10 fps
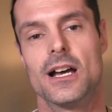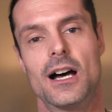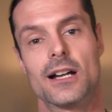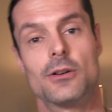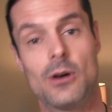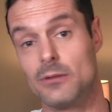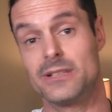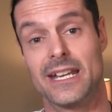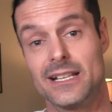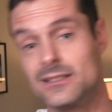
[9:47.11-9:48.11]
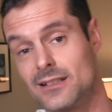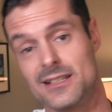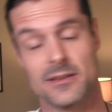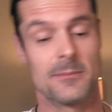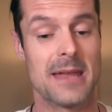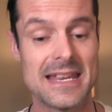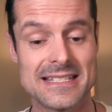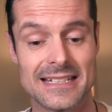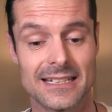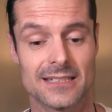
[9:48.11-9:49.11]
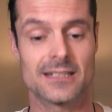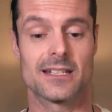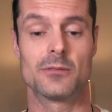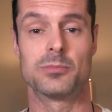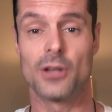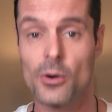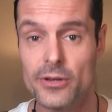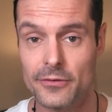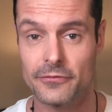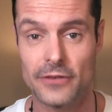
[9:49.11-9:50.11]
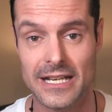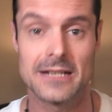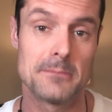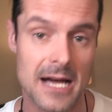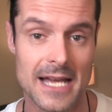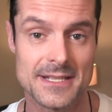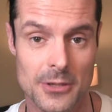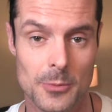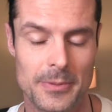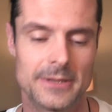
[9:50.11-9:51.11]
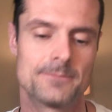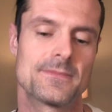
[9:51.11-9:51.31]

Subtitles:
Go out and get it. It's amazing. It'll blow your freaking minds open.